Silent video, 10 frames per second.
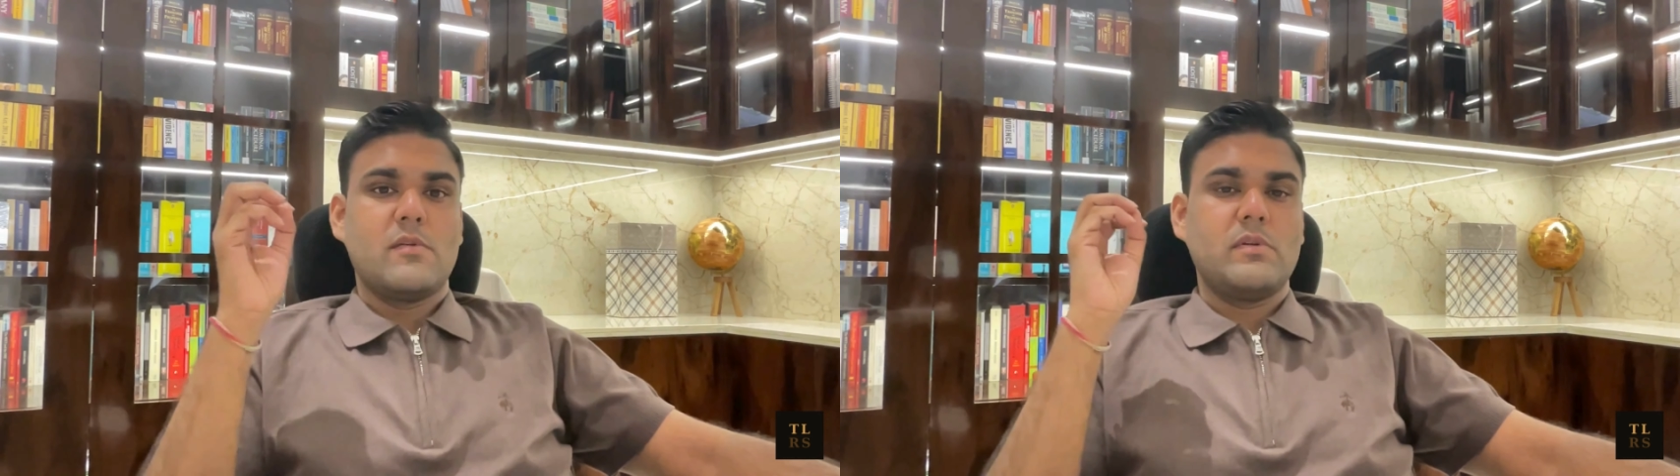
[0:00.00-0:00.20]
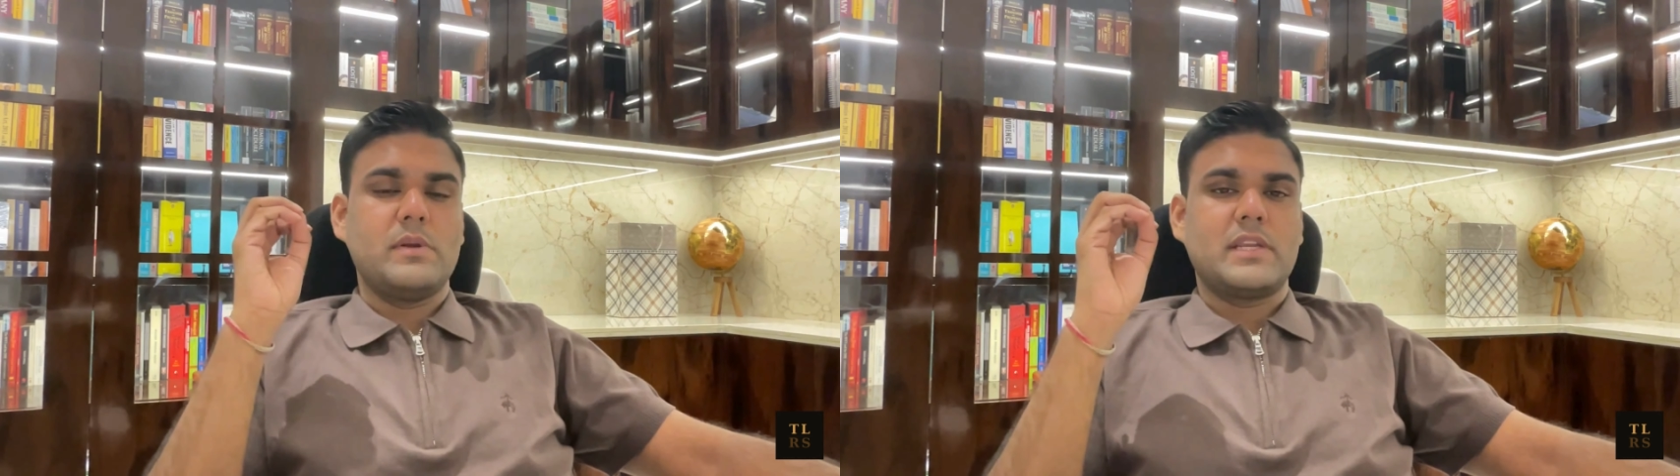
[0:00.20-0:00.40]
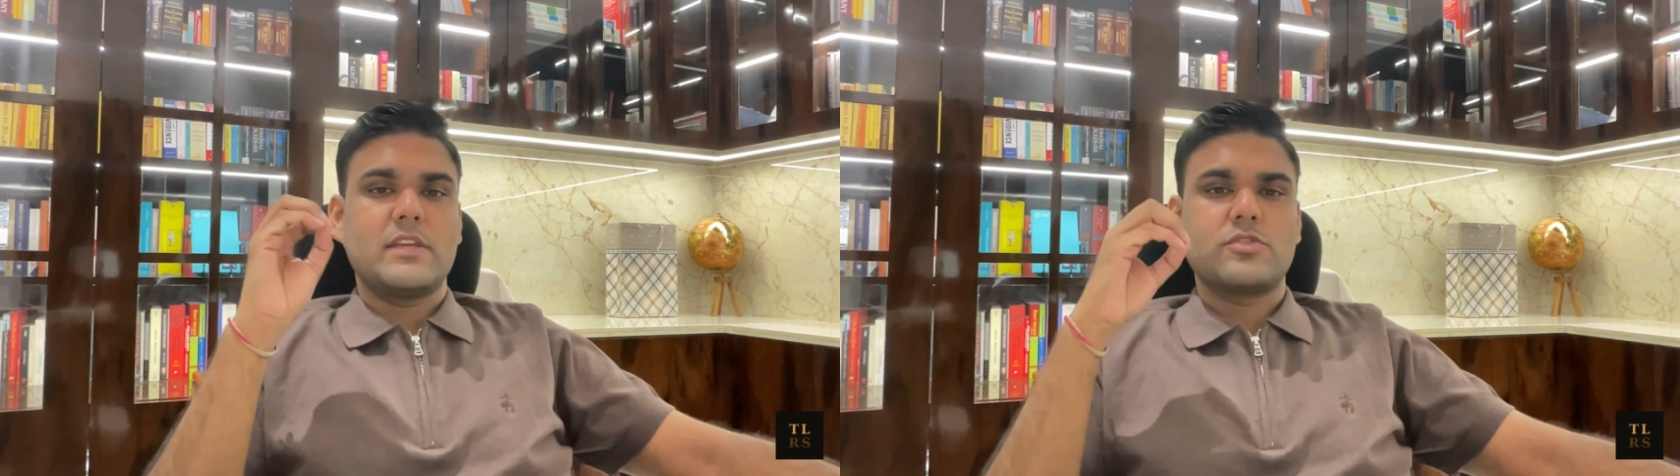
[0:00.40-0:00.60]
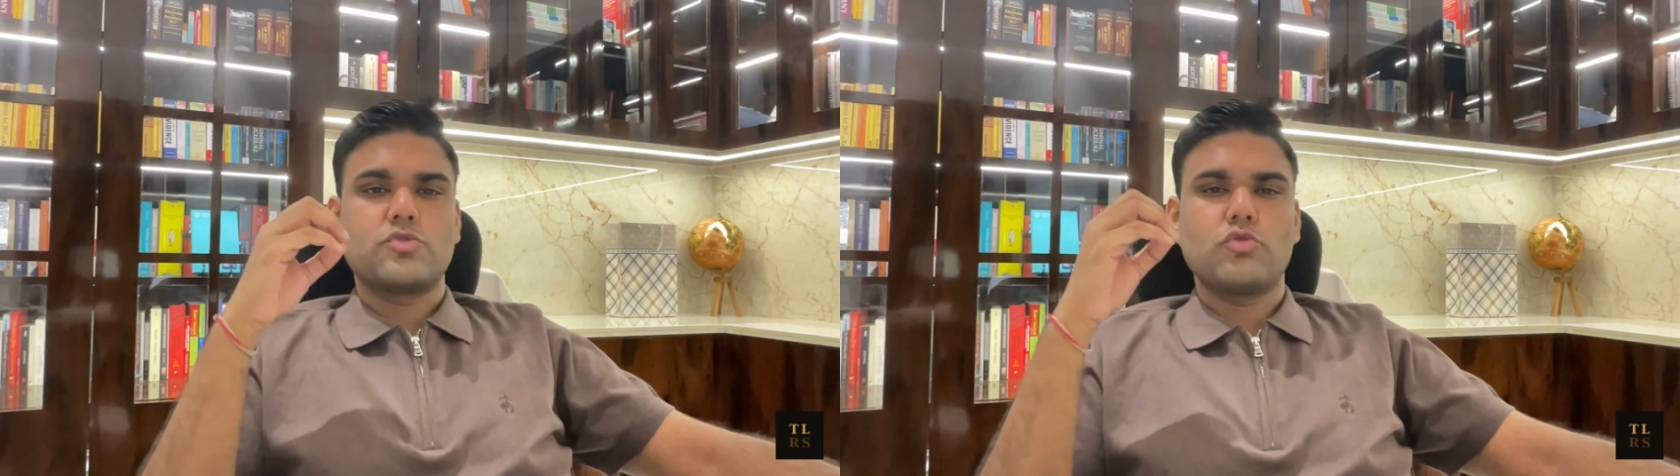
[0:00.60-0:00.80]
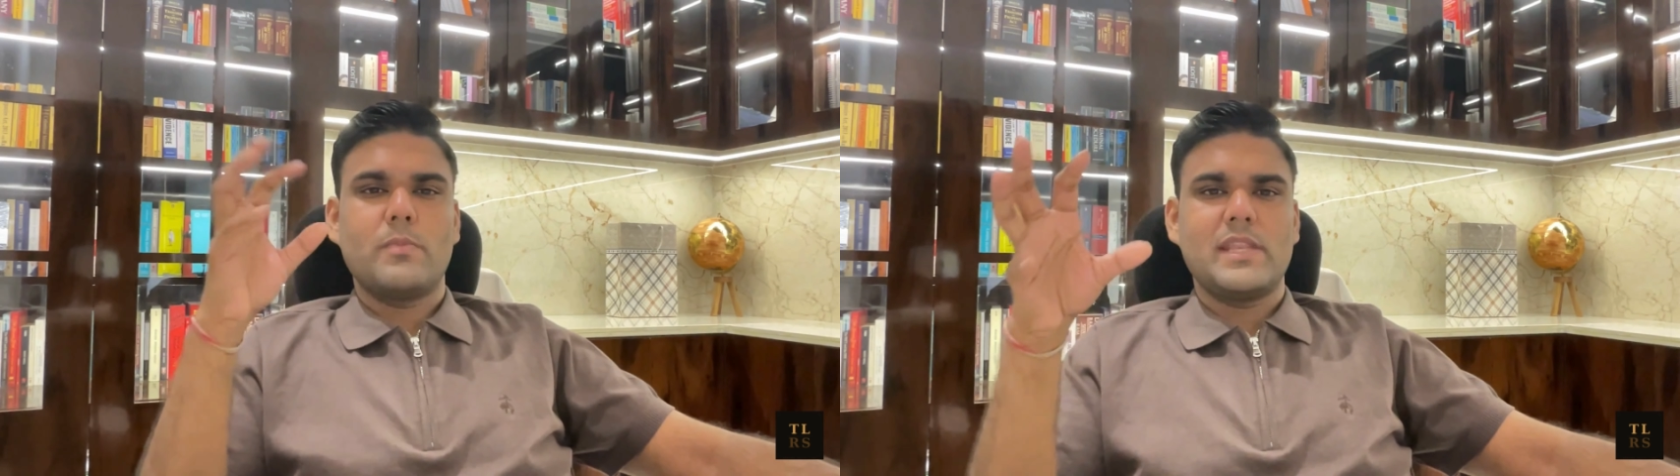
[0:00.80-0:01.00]
We will take
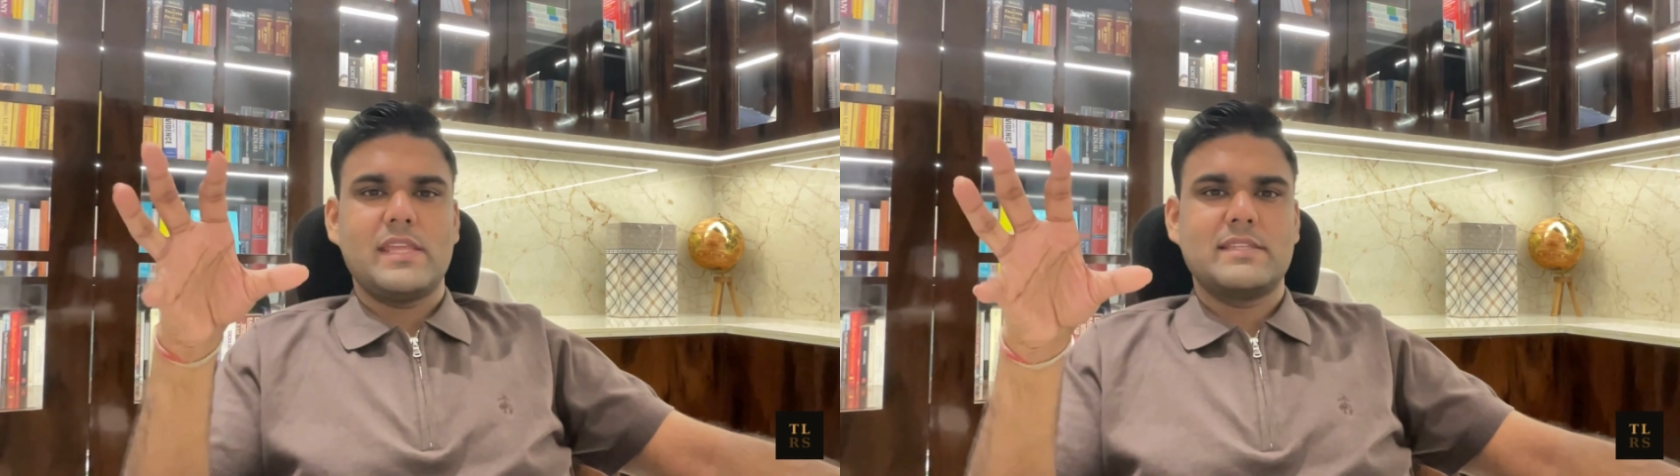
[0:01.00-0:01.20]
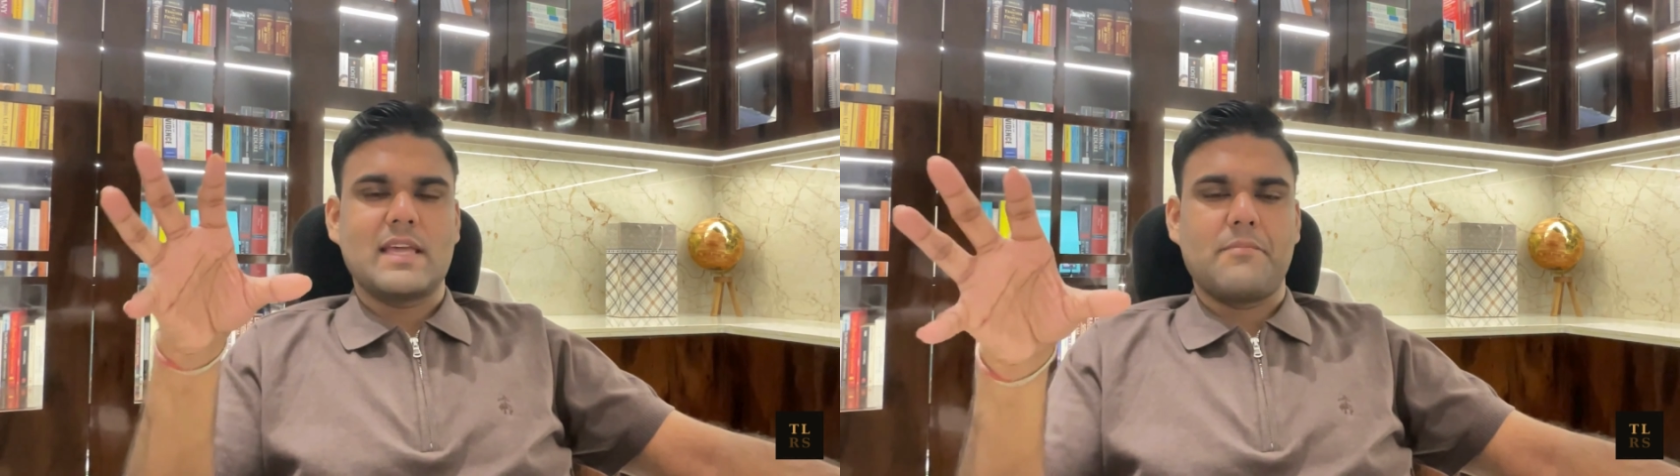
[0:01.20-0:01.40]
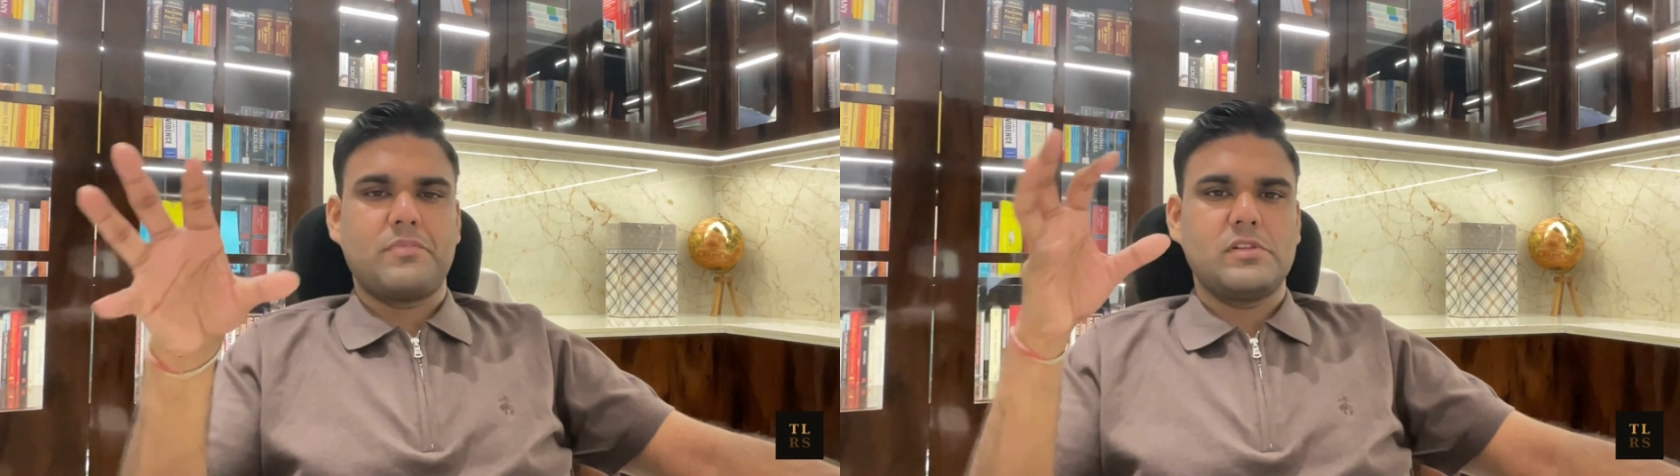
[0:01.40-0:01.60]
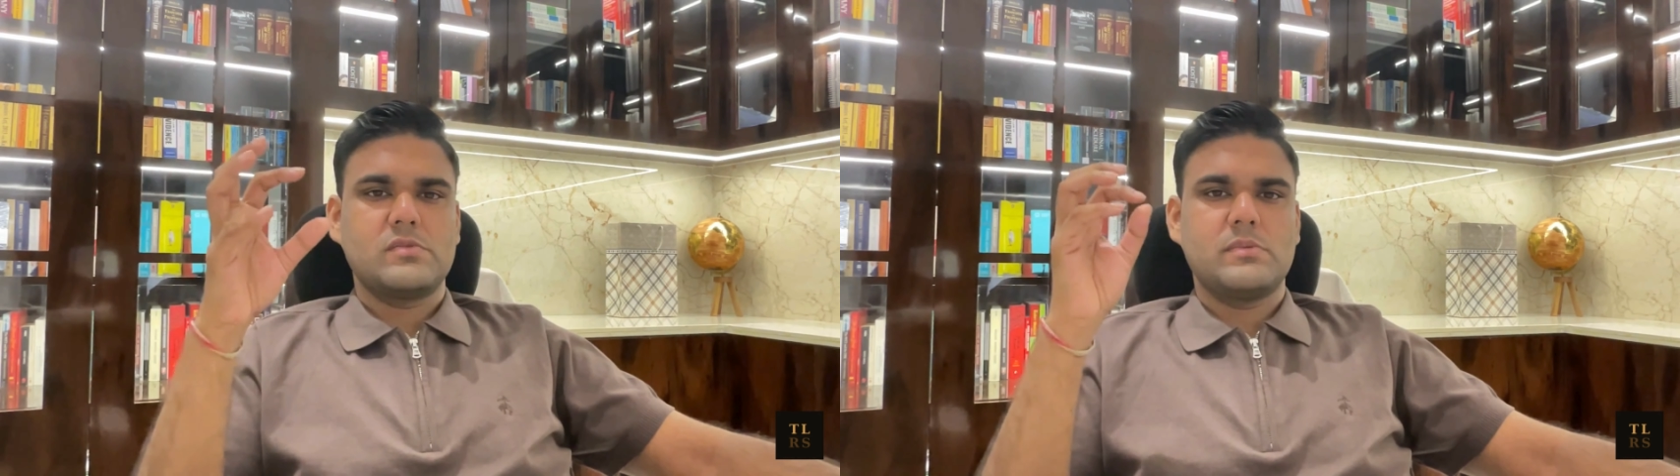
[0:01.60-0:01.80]
so many examples,